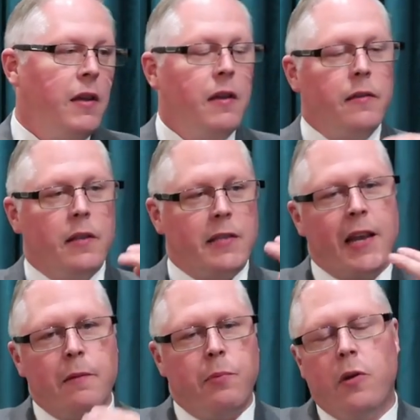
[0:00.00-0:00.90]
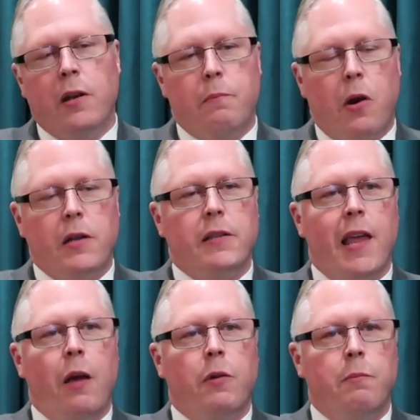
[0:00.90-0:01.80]
Right. The second point
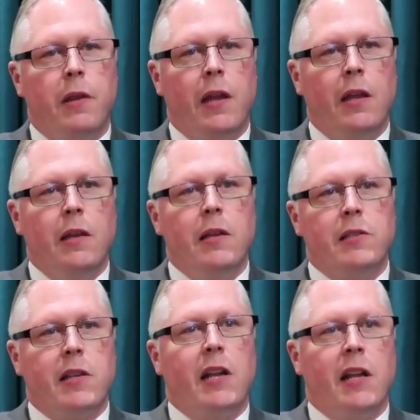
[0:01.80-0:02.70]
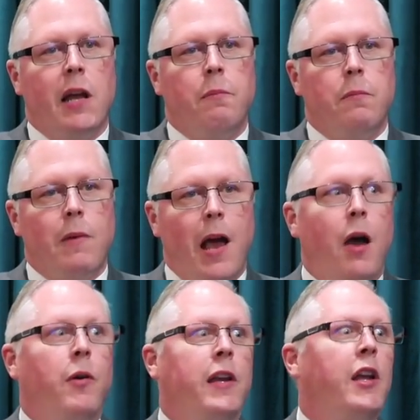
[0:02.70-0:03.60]
part to that would be setting up
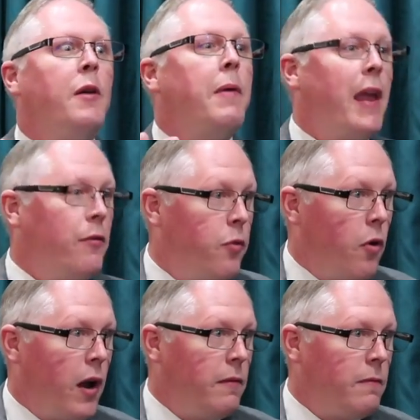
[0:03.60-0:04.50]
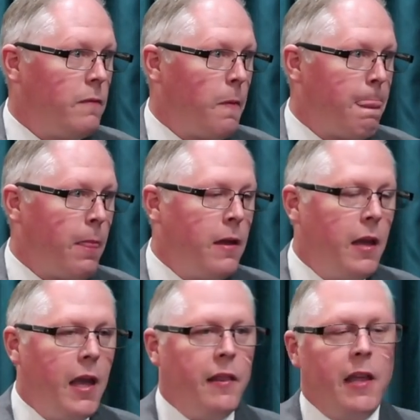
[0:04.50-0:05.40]
how are you going to pay for it.
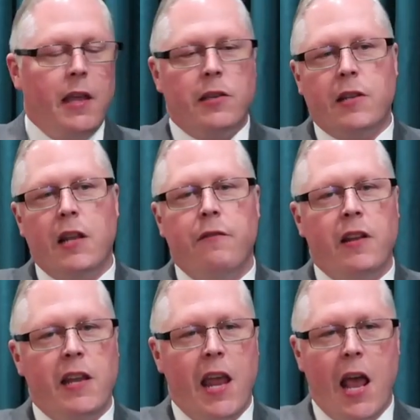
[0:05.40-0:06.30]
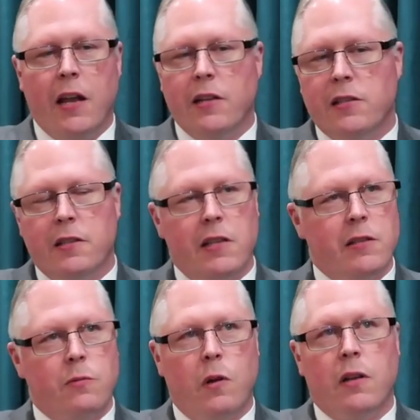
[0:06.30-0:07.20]
Sure. And the state of Indiana
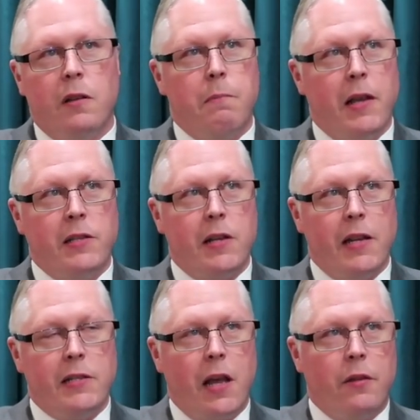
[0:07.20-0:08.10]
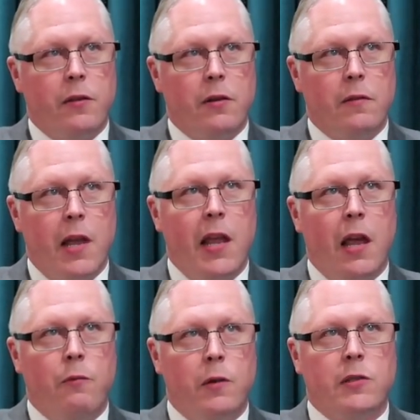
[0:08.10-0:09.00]
is, is one of the best states out there.
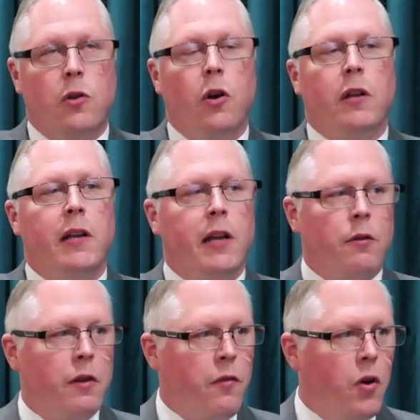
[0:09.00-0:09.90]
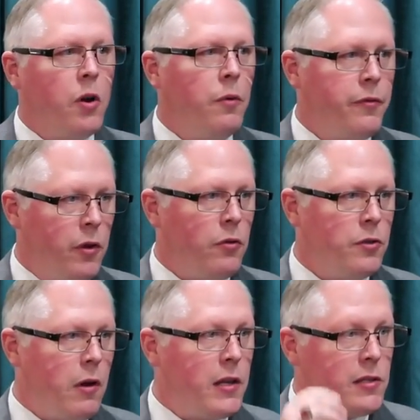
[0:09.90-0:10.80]
They have what's called an irrevocable
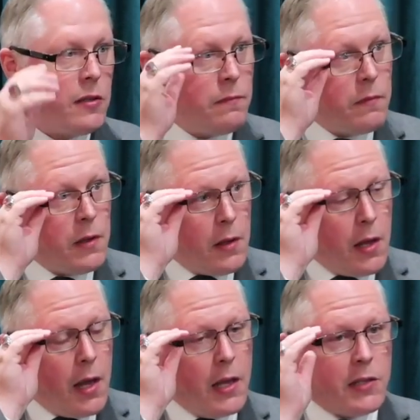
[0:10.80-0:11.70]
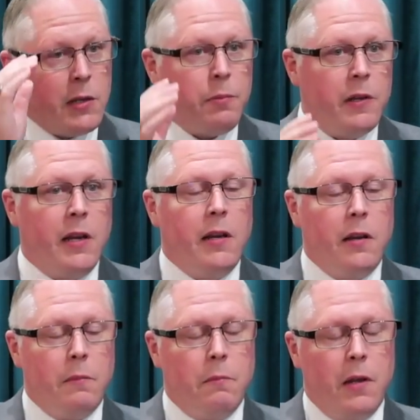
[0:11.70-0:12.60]
funeral trust. Okay. And
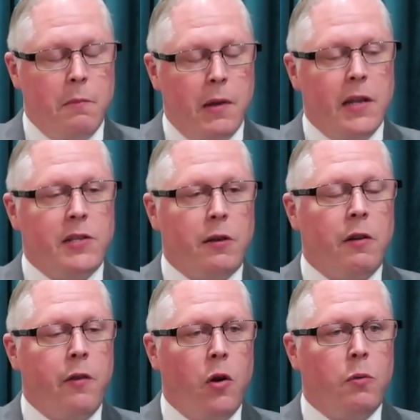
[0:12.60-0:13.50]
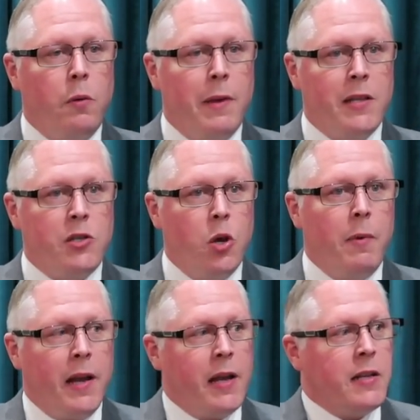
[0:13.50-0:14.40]
simply, it means irrevocable
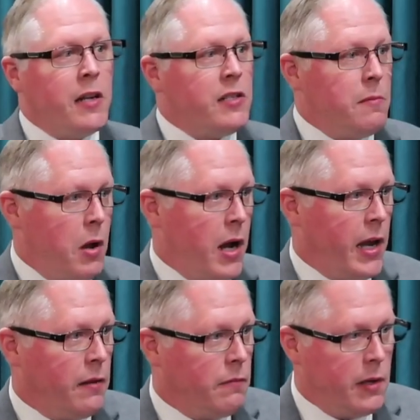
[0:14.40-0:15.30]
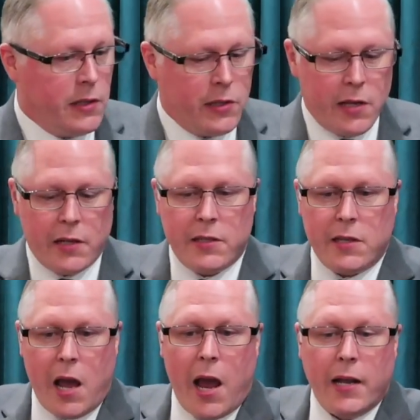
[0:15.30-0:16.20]
means nobody can touch the money. It's set
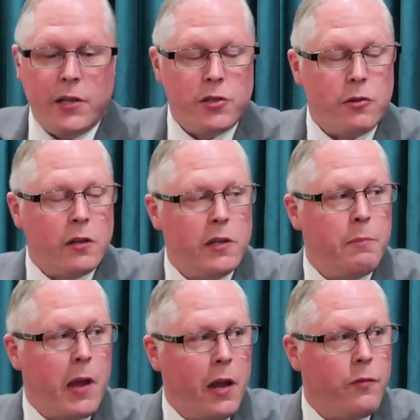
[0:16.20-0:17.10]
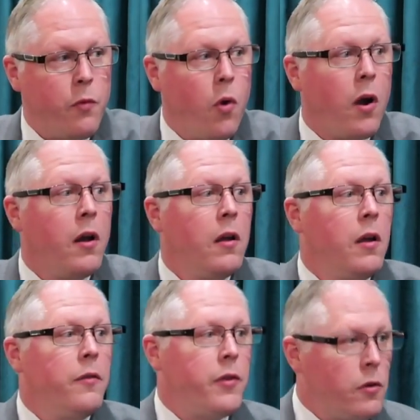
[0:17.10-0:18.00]
aside, it's strictly paid for
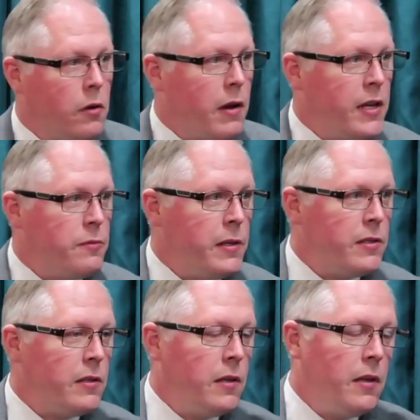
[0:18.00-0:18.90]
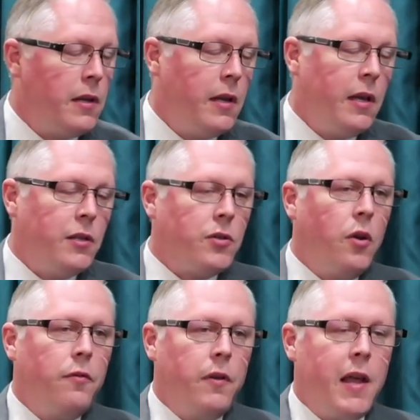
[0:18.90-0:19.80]
funeral arrangements.
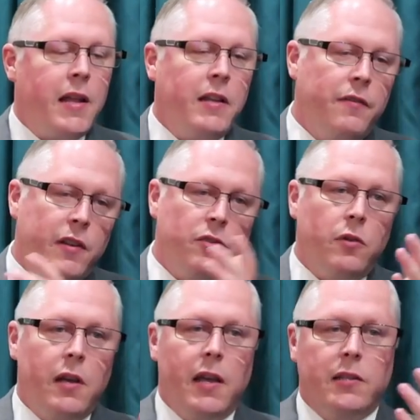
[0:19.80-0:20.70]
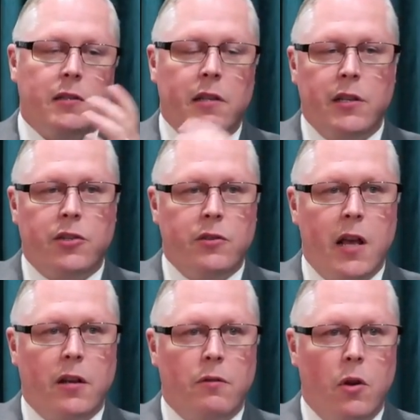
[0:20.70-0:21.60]
And so if that individual has an
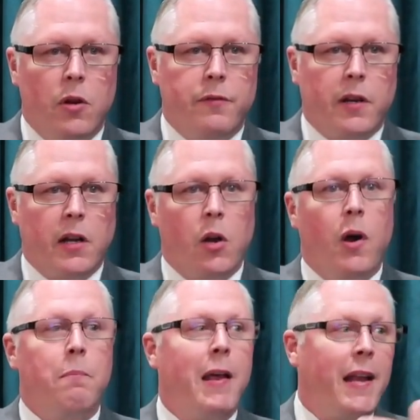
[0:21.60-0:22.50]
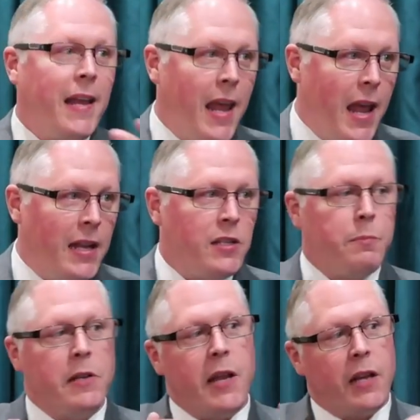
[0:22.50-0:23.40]
issue down the road, if they're going to go on
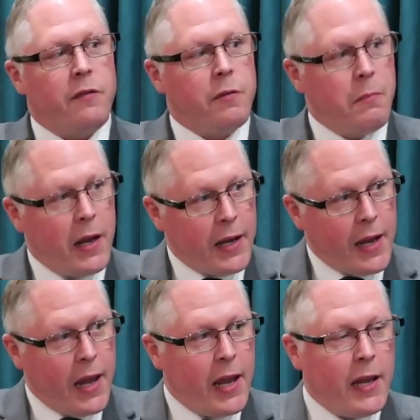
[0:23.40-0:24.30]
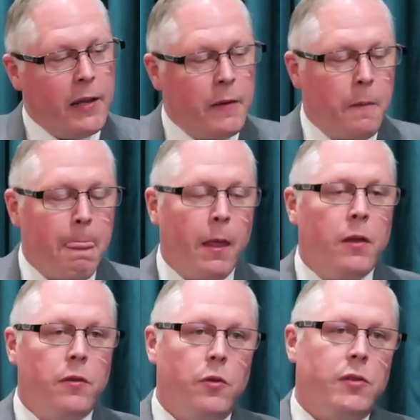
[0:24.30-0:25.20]
Medicaid, it's protected from Medicaid,
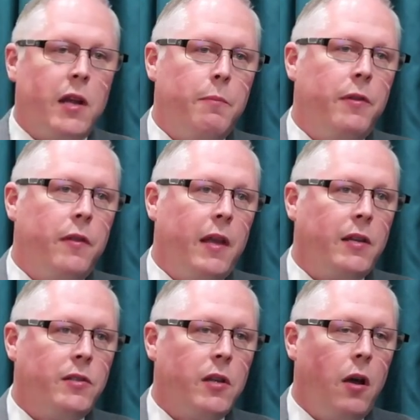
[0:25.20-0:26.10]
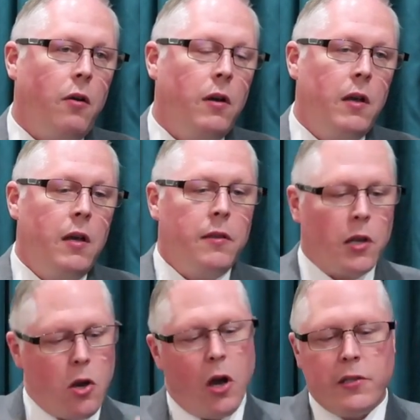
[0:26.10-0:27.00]
those type of things. So
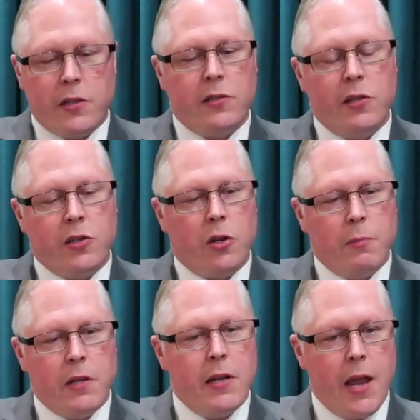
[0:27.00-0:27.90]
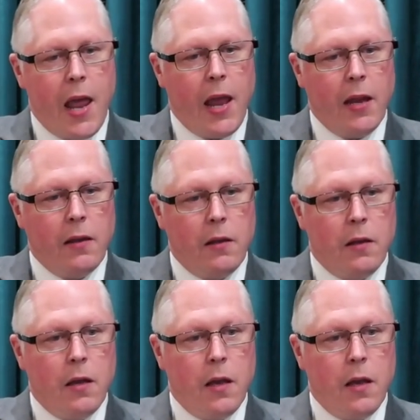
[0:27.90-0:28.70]
the cost is determined today.